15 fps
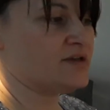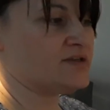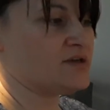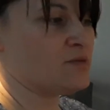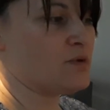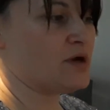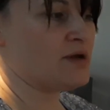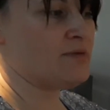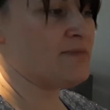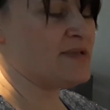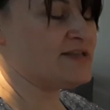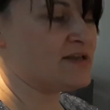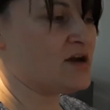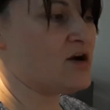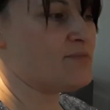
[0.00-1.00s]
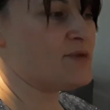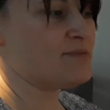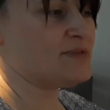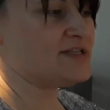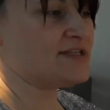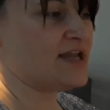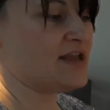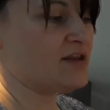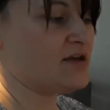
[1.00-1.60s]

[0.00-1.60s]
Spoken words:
So what a common mistake